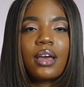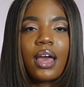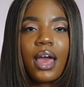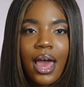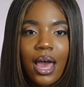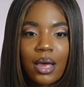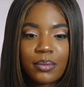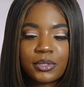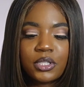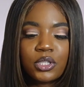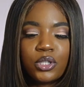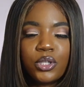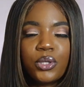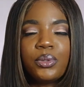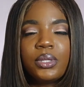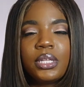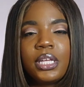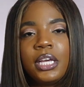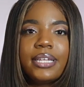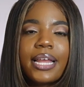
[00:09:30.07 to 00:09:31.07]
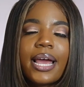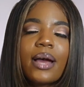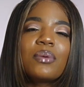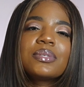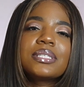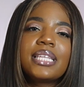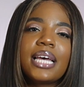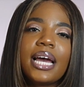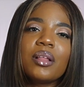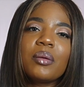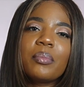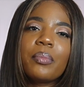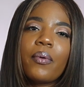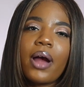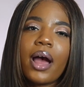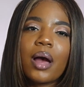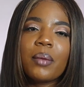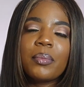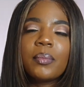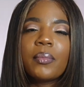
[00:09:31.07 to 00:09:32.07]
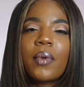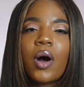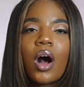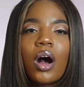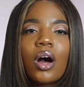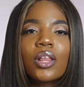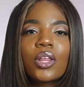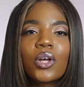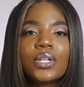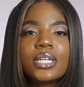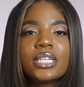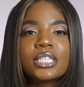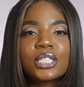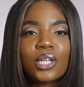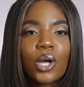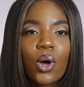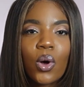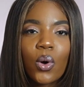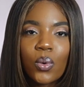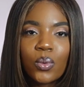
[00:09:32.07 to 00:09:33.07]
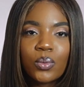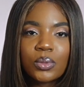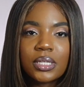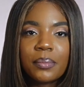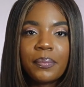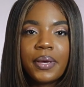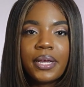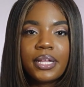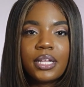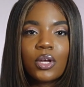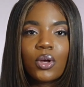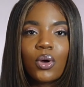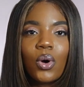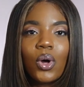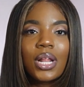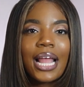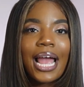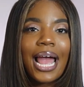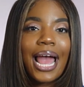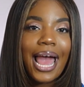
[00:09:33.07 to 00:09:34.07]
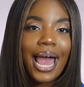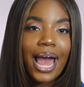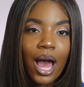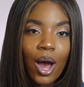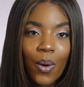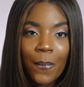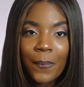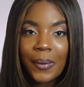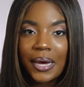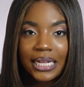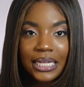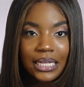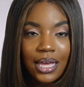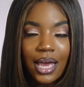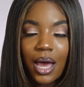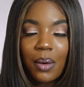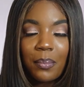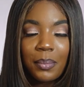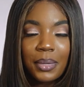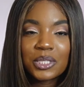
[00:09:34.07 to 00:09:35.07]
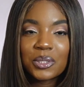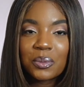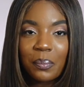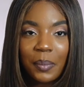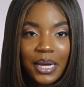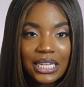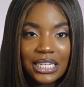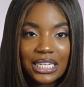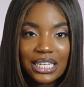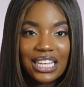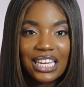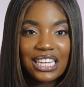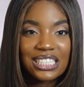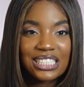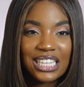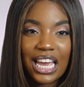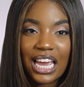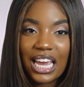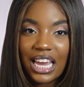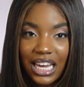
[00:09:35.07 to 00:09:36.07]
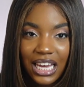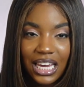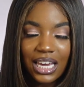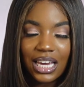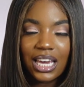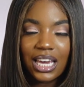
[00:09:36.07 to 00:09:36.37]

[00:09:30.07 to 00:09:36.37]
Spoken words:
Absolutely. Now, is that a problem all on its own, depending on how much money they take?